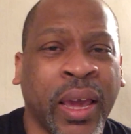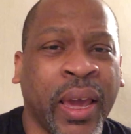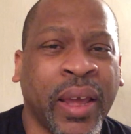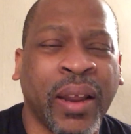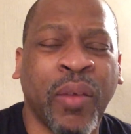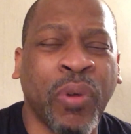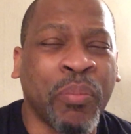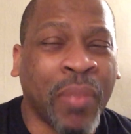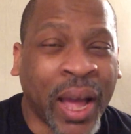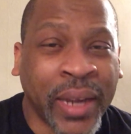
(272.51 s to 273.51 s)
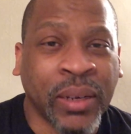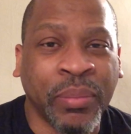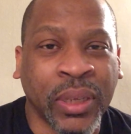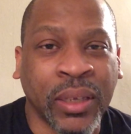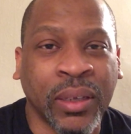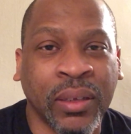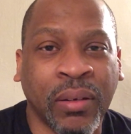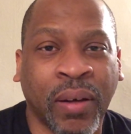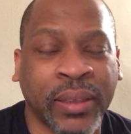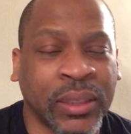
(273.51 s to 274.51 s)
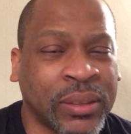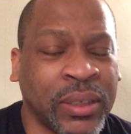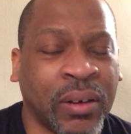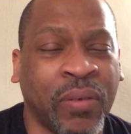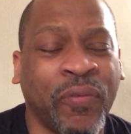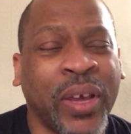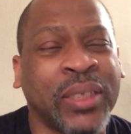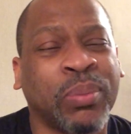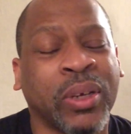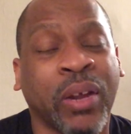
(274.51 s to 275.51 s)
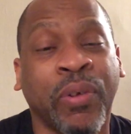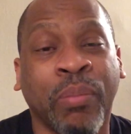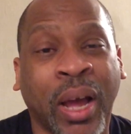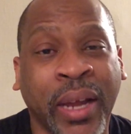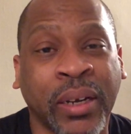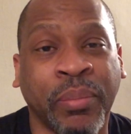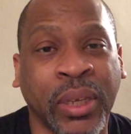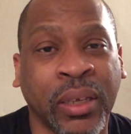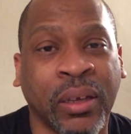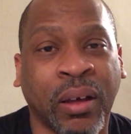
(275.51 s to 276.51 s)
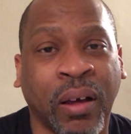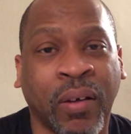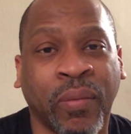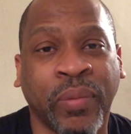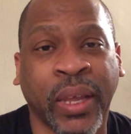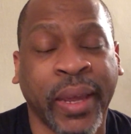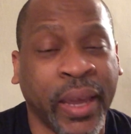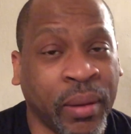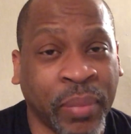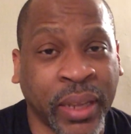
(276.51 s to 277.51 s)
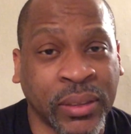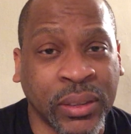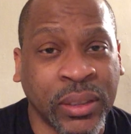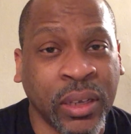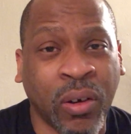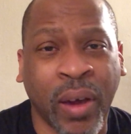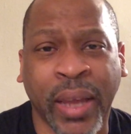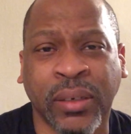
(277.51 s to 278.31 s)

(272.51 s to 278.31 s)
And it reminded me, you know, as I said on Facebook, it reminded me of The Handmaid's Tale,